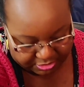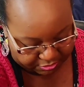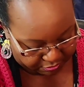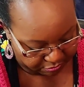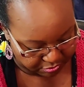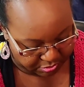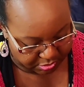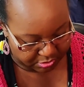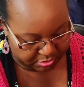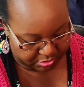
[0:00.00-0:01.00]
in here.
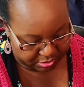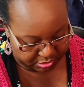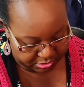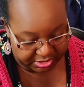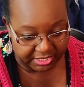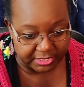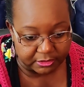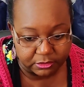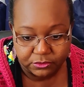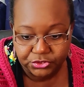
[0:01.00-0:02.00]

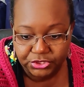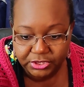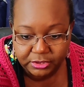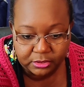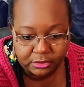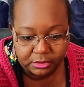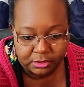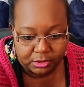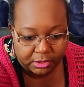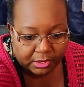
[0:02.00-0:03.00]
Hand lotion
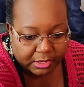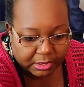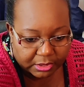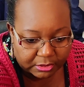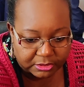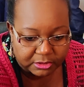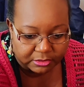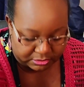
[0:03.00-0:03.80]
and